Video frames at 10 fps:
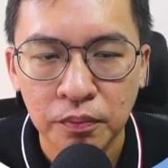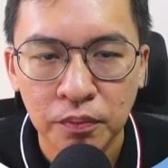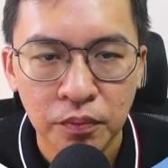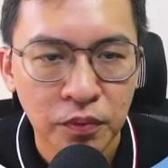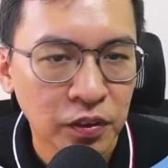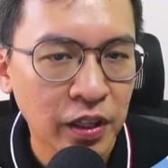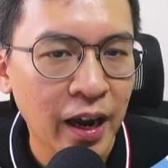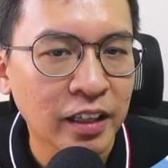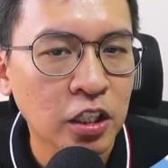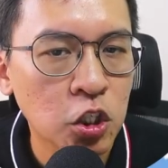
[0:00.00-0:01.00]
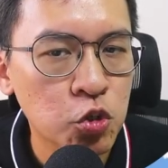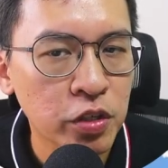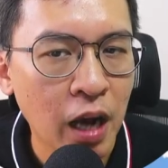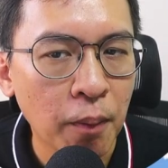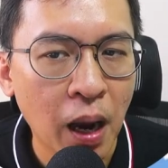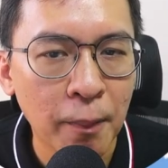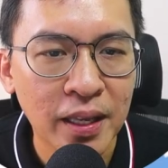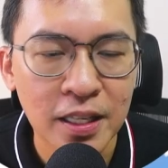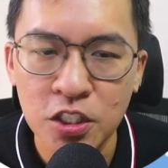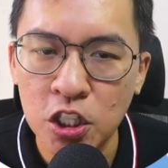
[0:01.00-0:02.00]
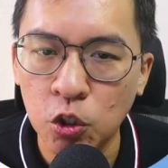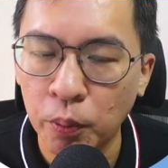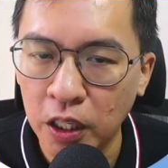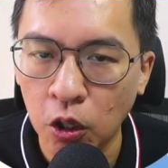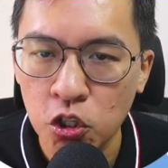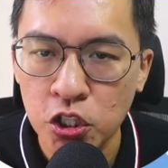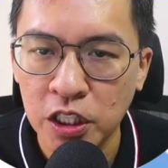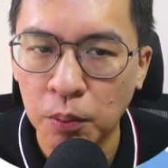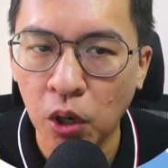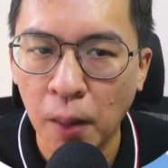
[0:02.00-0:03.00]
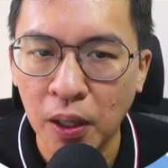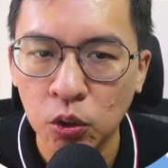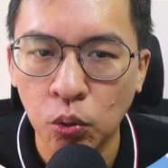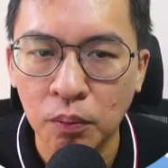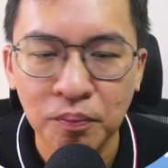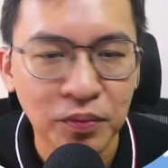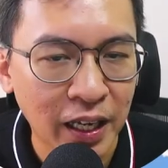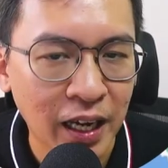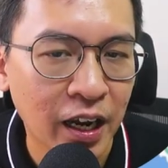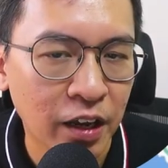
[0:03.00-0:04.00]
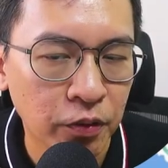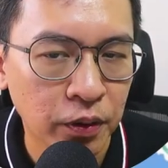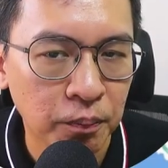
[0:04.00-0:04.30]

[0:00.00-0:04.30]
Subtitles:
There are another 3 upcoming EC to be launched in the Bukit Batok, Tengah area.